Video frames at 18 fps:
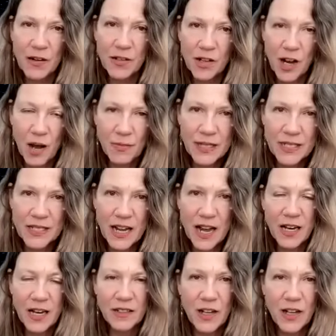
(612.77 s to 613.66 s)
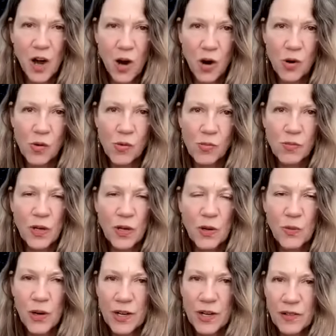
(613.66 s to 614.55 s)
domicile, home,
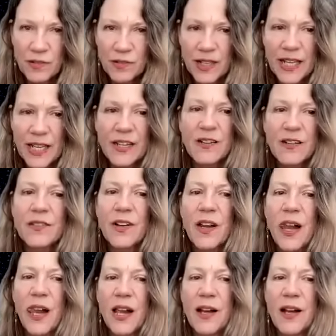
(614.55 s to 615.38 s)
where you live,